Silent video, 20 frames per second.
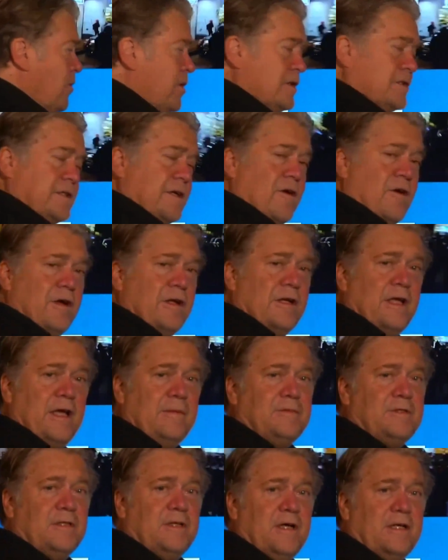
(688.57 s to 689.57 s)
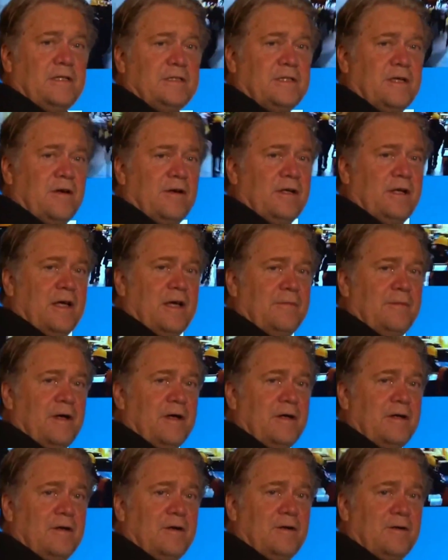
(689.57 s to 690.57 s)
Where's Carrie Lam tonight? Is Carrie Lam
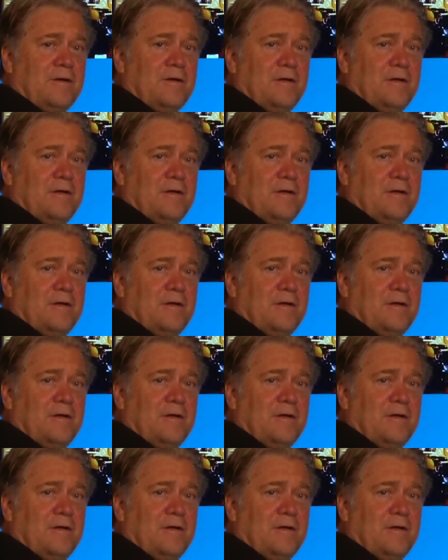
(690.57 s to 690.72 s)
out here?